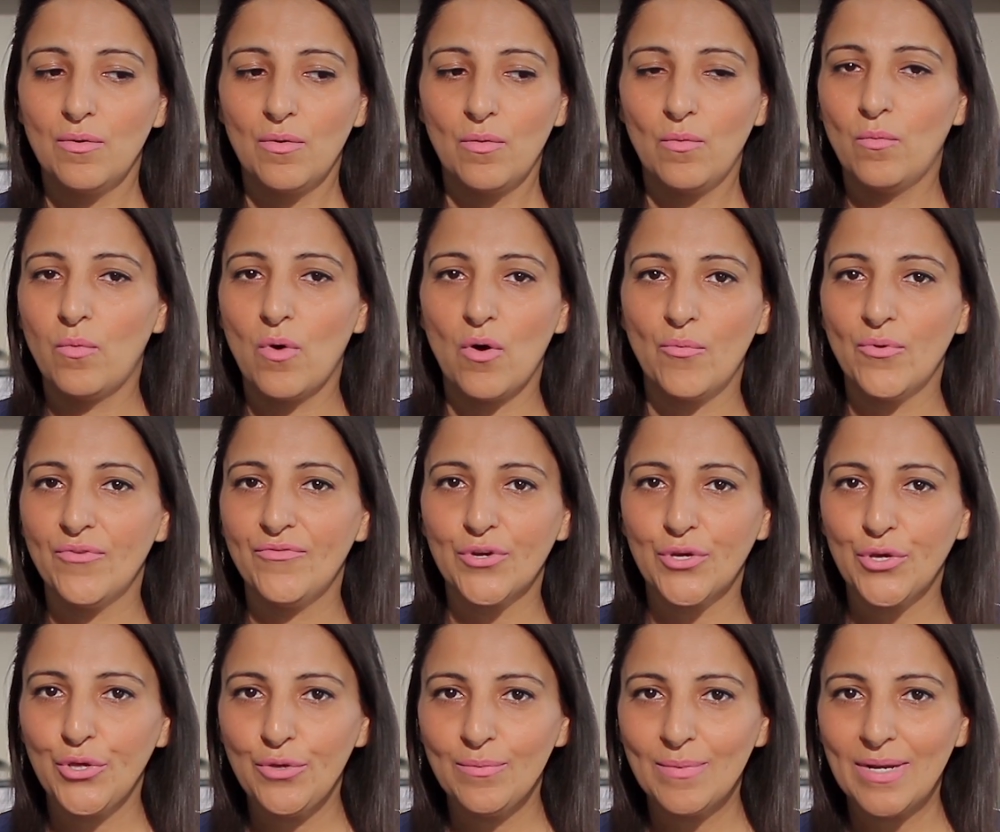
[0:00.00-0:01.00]
what we've
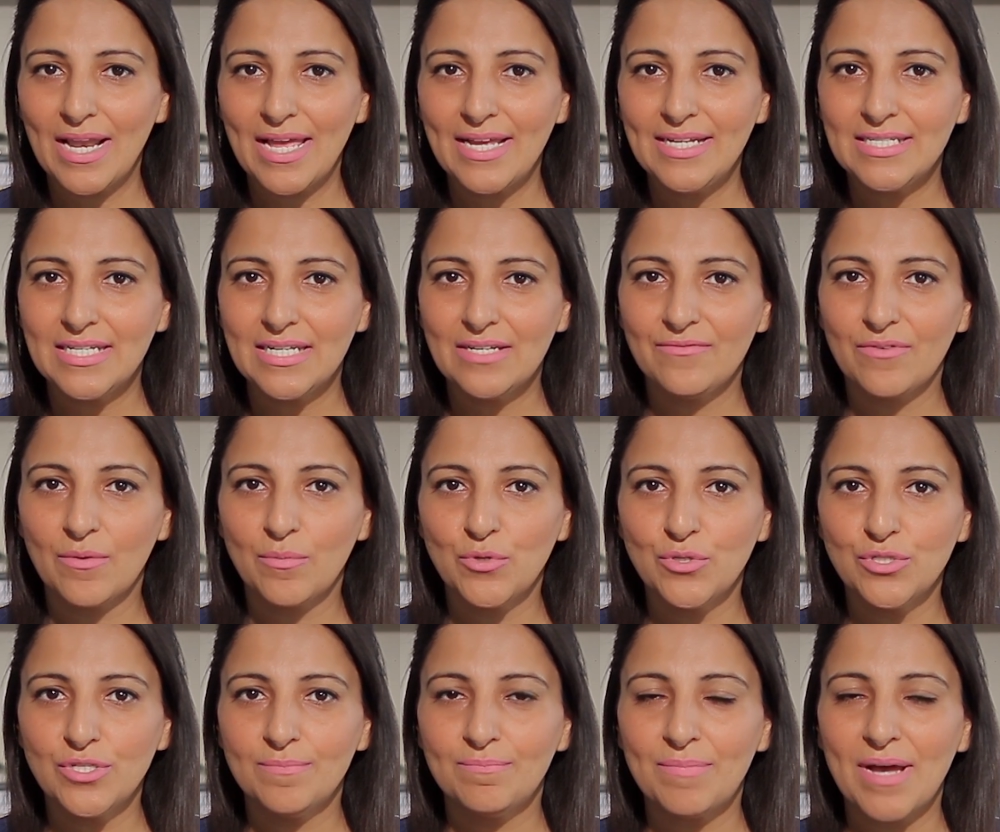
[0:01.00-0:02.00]
accumulated from
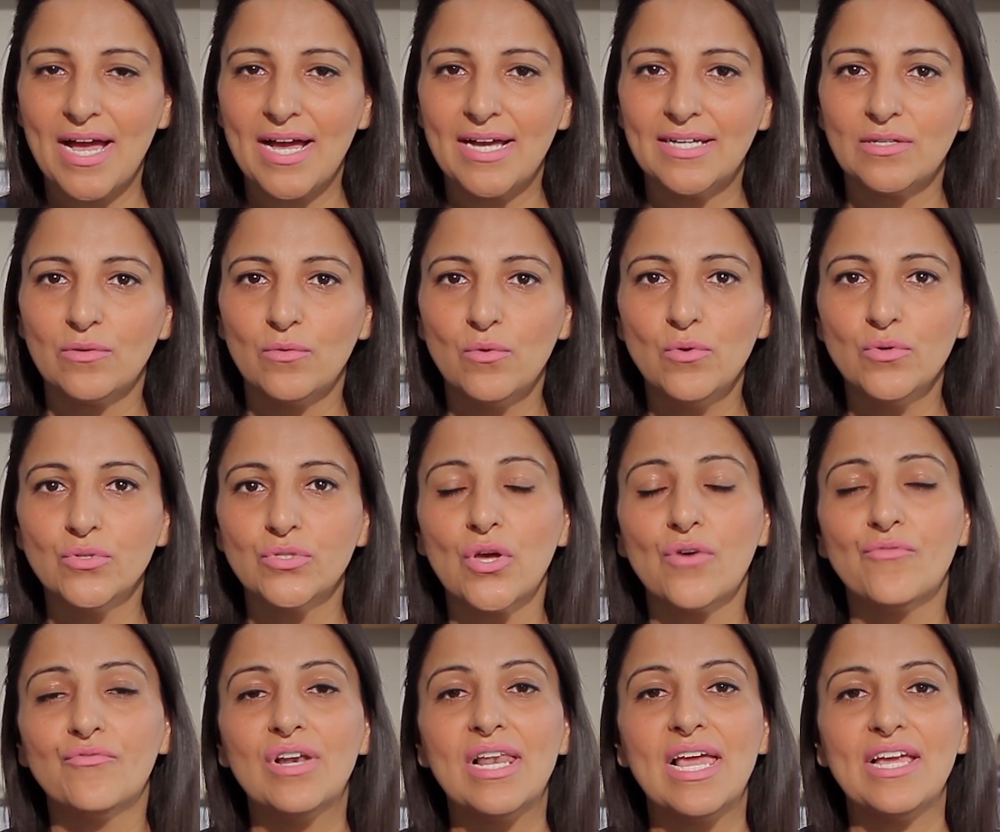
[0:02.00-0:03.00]
good and bad,
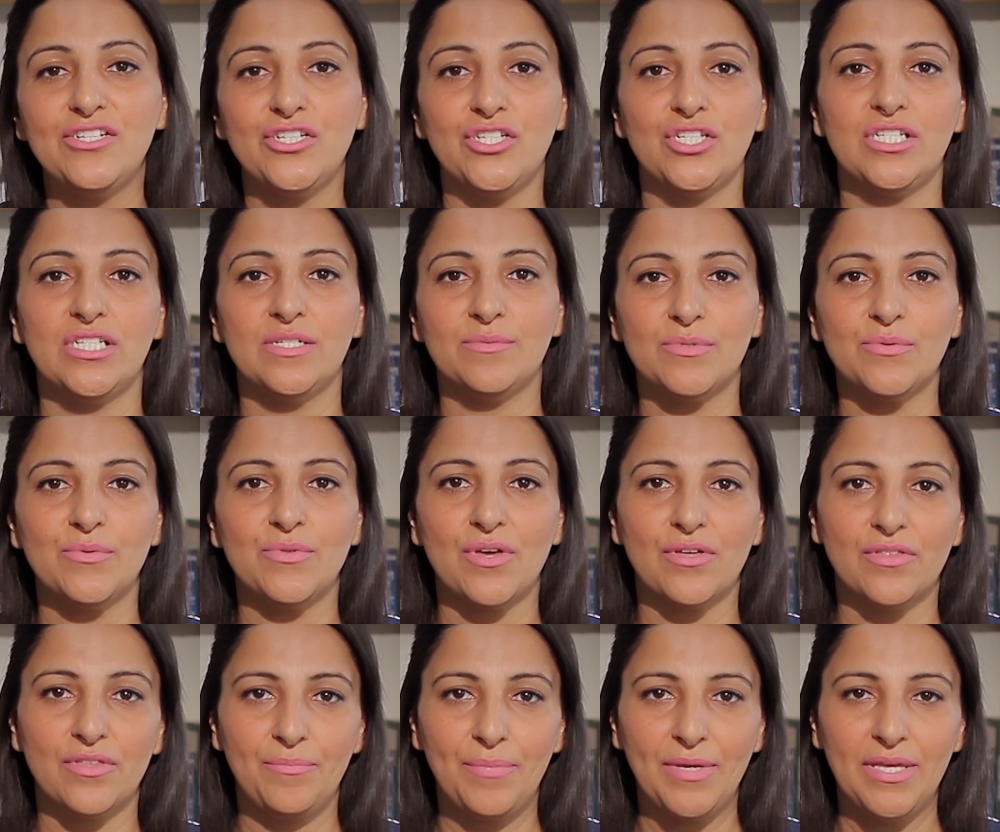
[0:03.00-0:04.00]
also relationships with
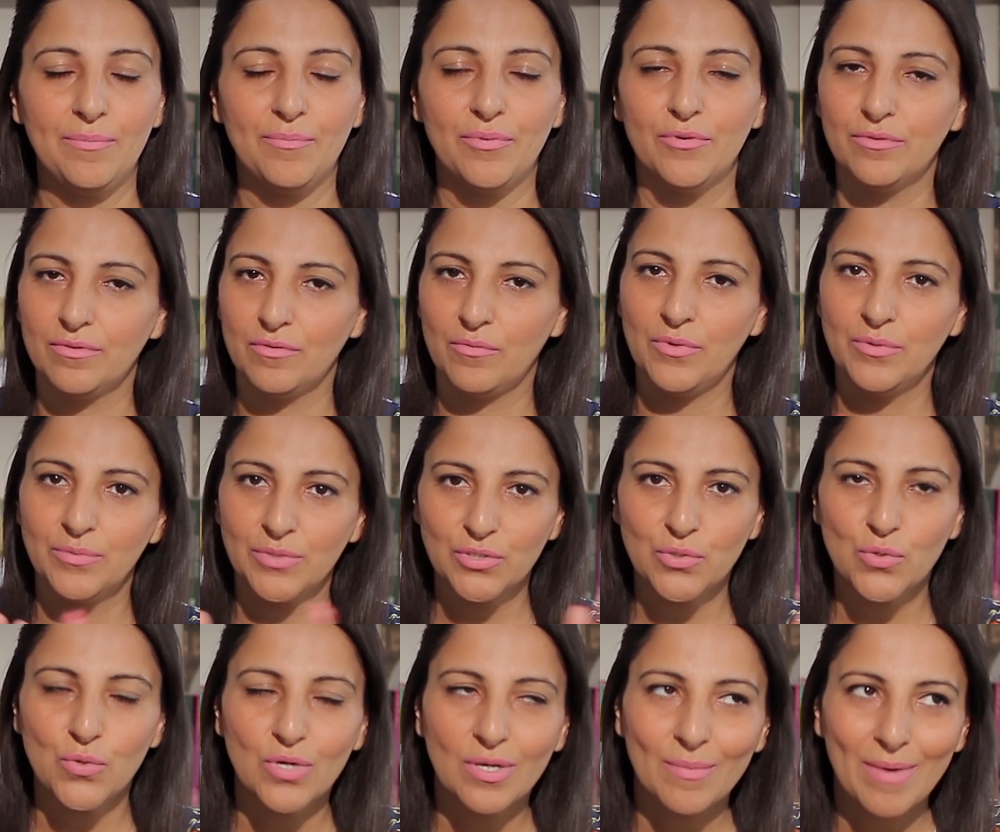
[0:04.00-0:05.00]
other people. We will
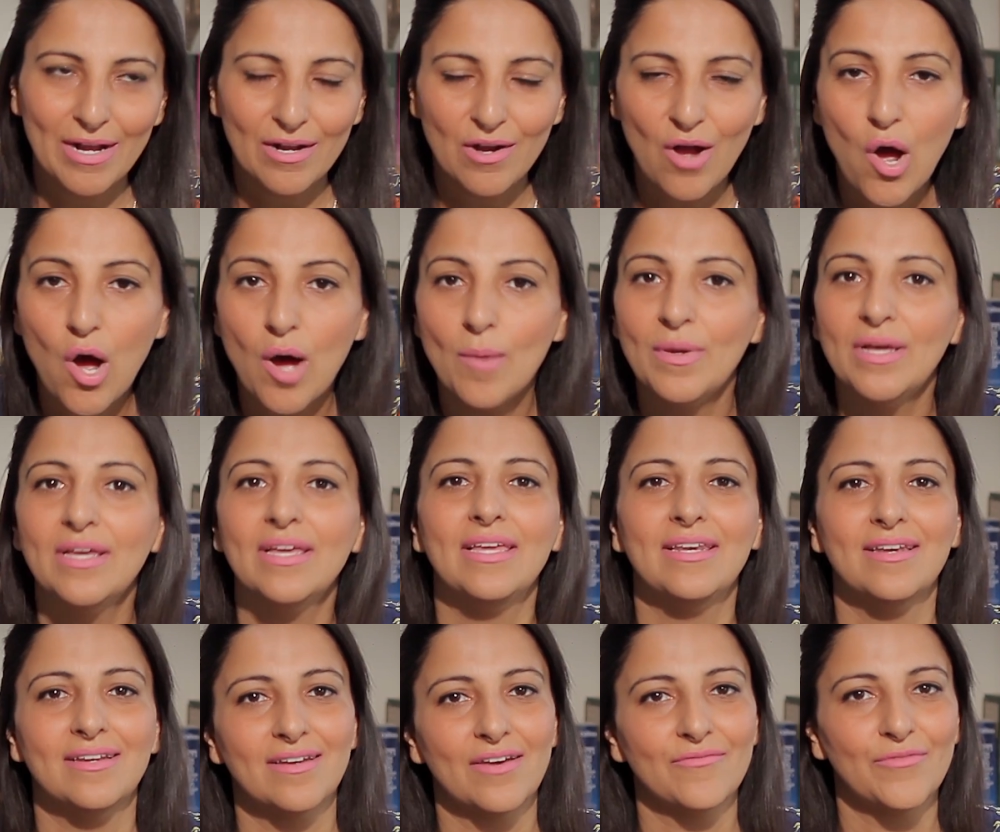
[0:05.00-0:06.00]
talk about karma
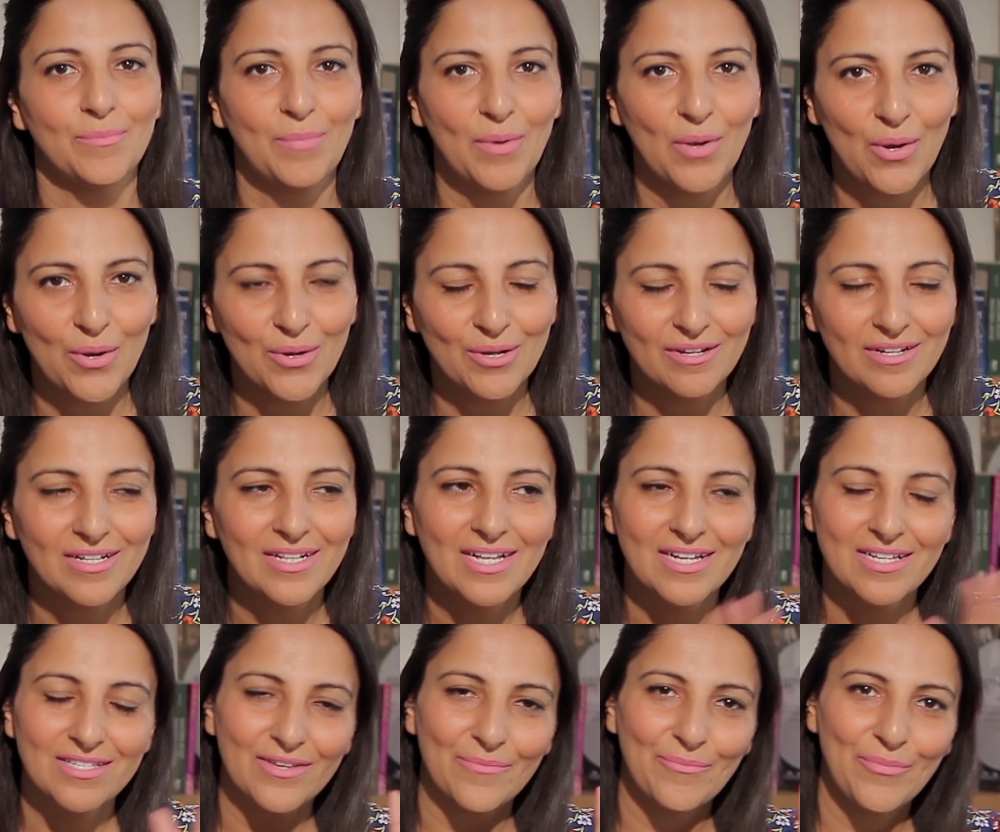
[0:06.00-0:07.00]
in another blog,
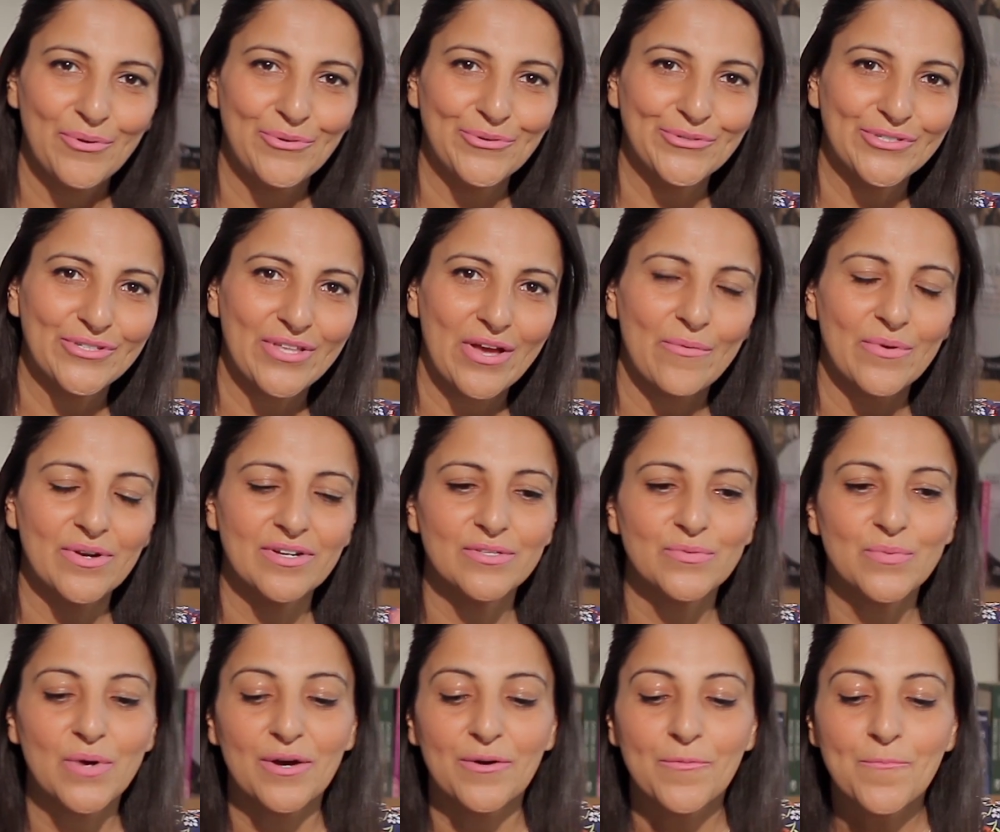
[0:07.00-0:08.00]
so pause that one as
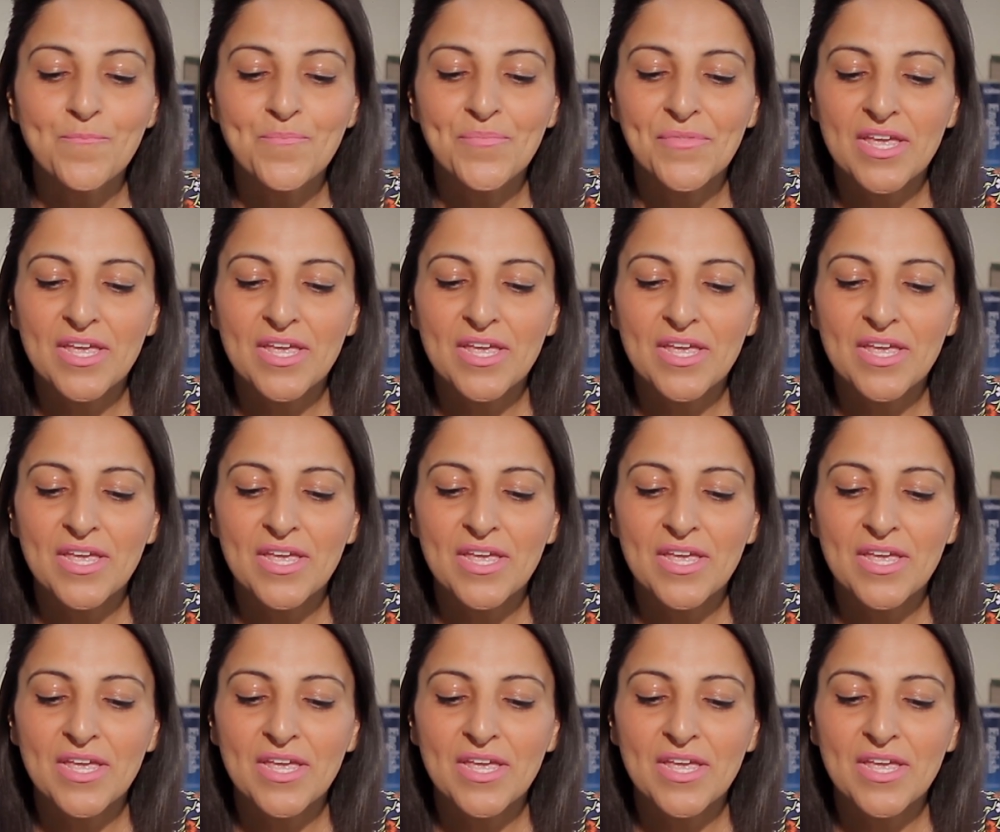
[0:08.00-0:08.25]
well.